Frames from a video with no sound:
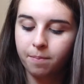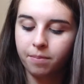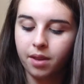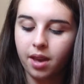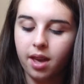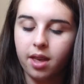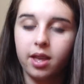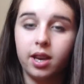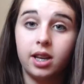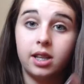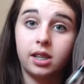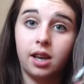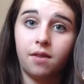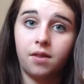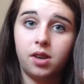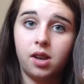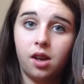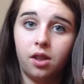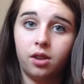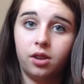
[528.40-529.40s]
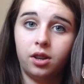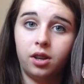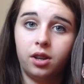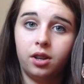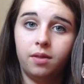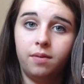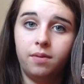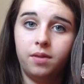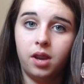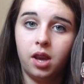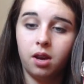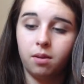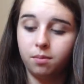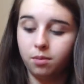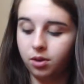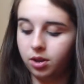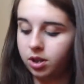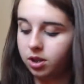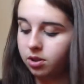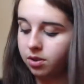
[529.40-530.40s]
And then I just have another nail
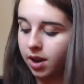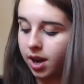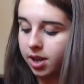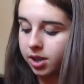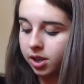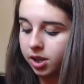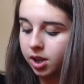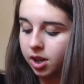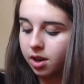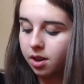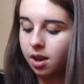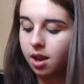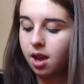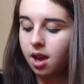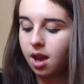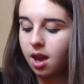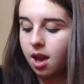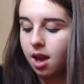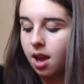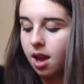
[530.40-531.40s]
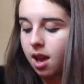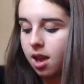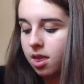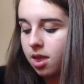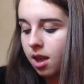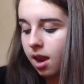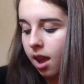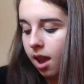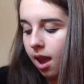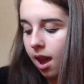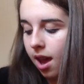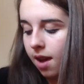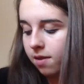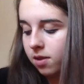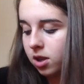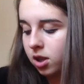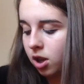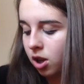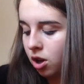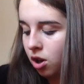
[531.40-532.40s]
moisturizer. And then I
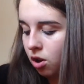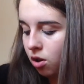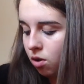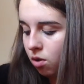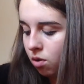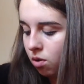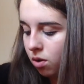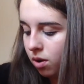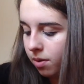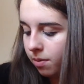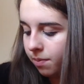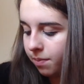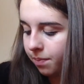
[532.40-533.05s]
have two